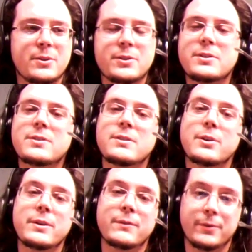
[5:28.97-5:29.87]
there is a
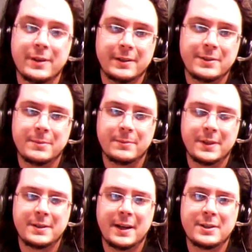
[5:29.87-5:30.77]
degree of realism
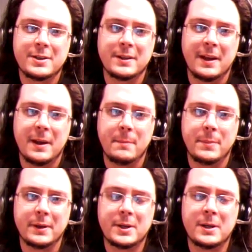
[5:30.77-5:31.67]
attached to the game,
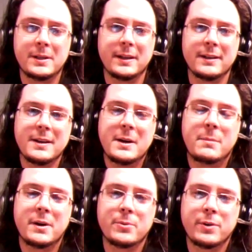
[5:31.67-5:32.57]
but calling
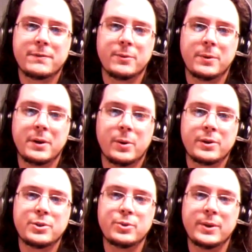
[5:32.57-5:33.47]
Modern Warfare one
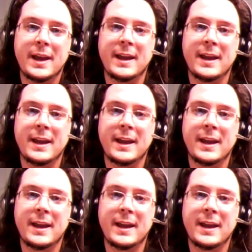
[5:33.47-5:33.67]
or two